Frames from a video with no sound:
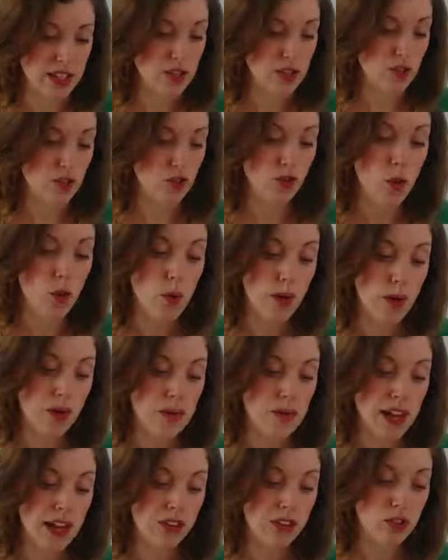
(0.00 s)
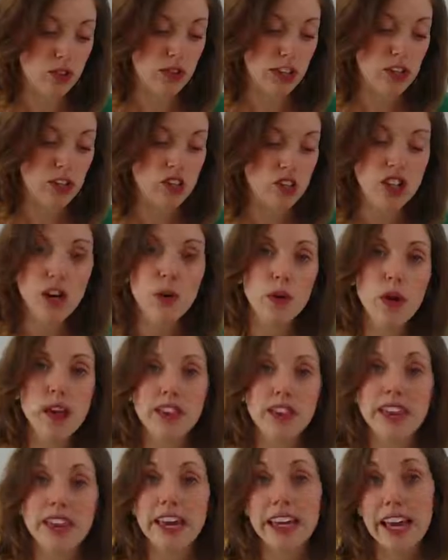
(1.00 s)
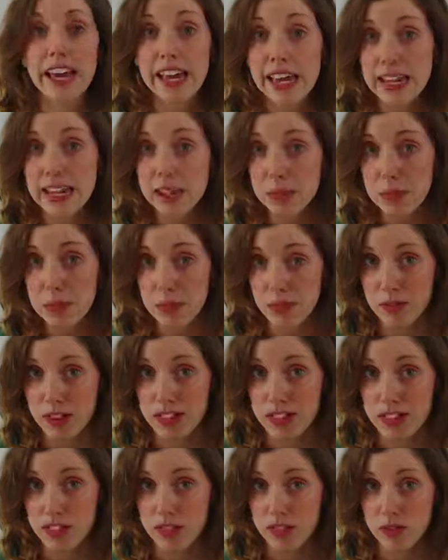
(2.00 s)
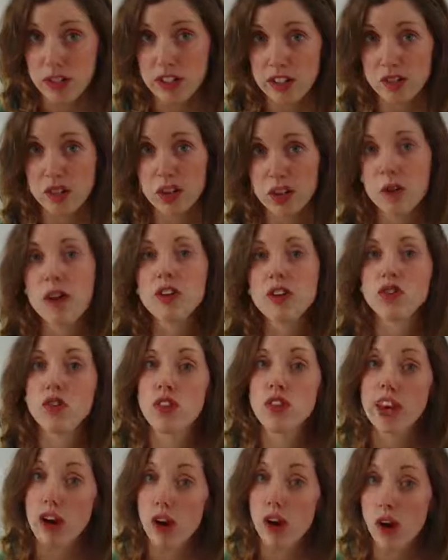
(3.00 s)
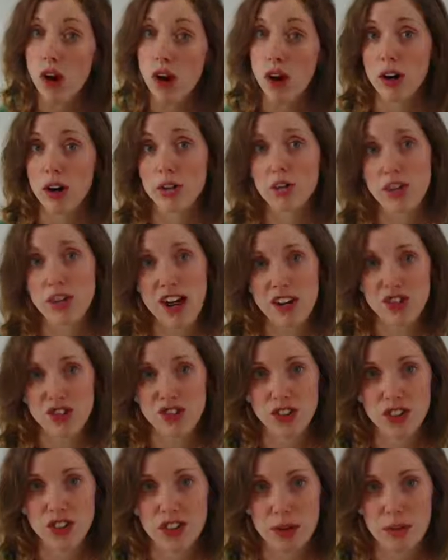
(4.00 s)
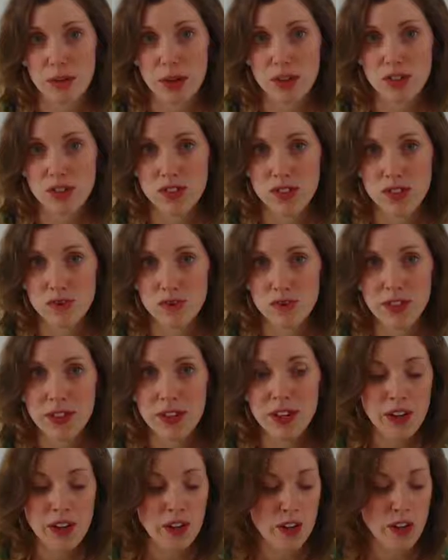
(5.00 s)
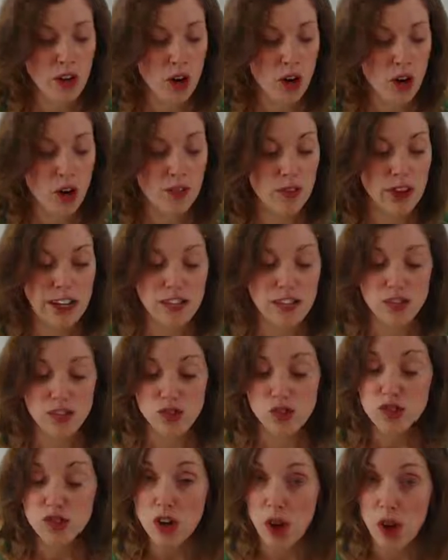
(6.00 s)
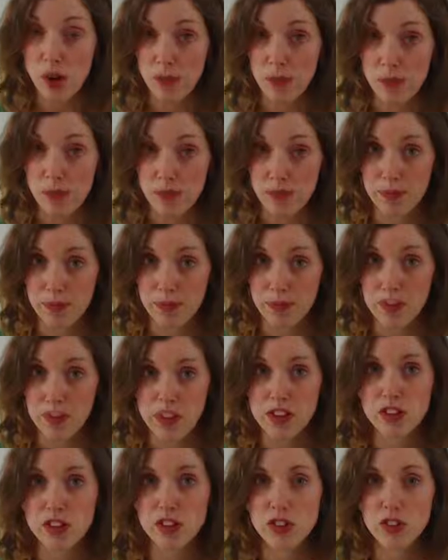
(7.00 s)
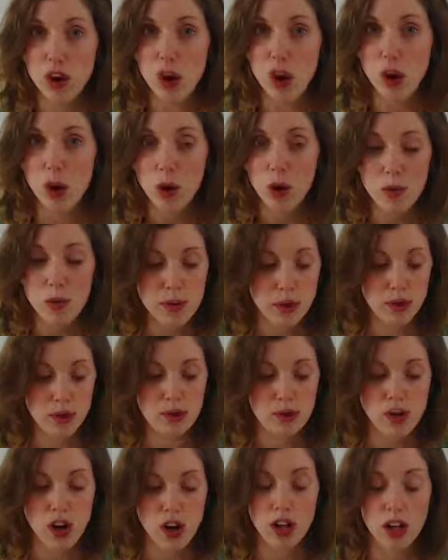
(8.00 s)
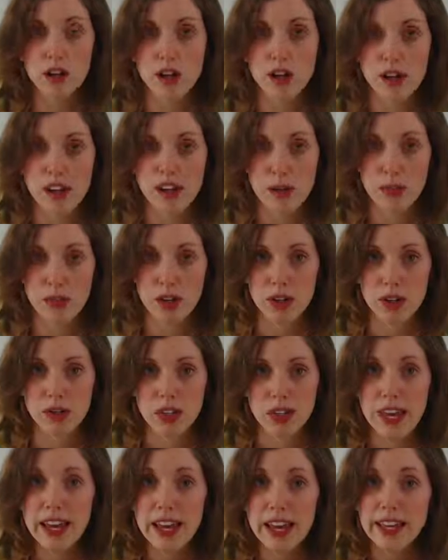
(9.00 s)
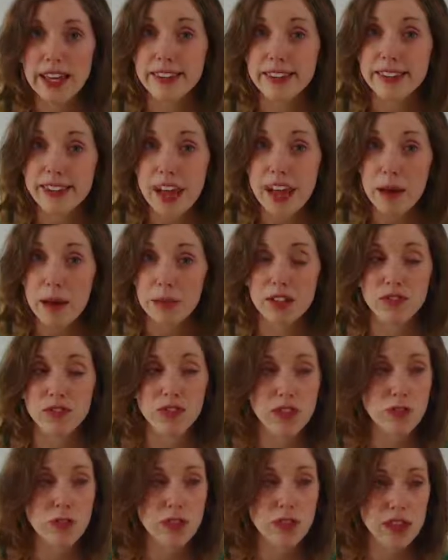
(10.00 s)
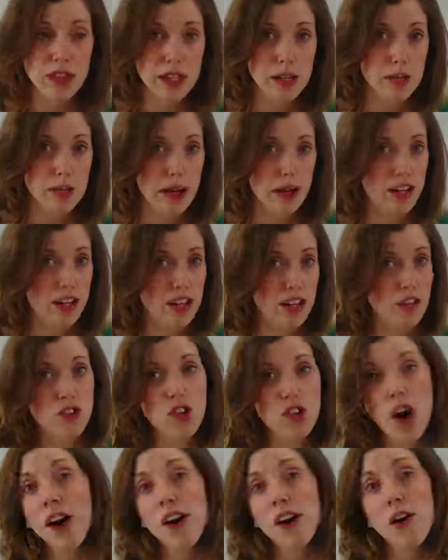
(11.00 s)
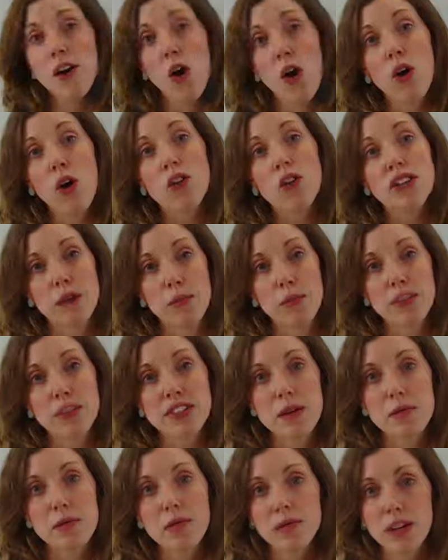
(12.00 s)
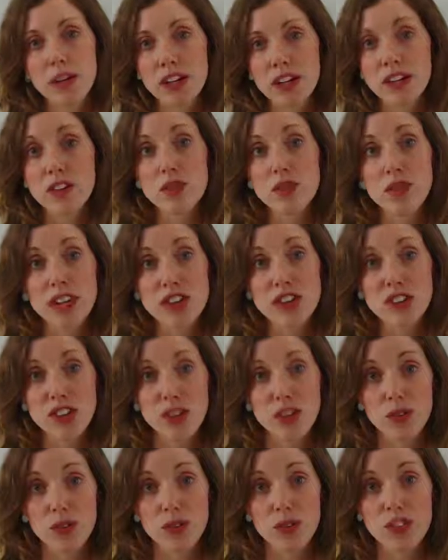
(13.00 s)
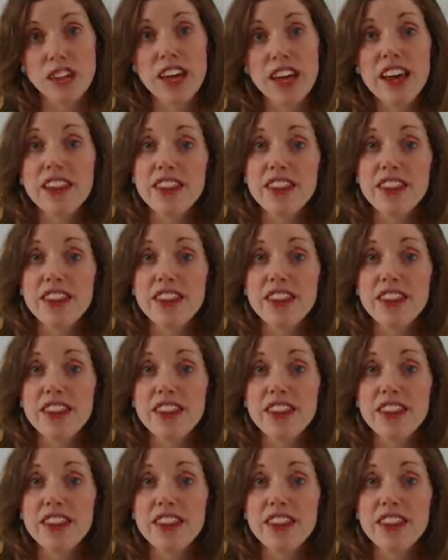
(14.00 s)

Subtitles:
in this form as a ratio, they can be written as a ratio, so they are rational numbers. All right, so this is almost all of our numbers, except if you think about it, not all numbers can be written as ratios.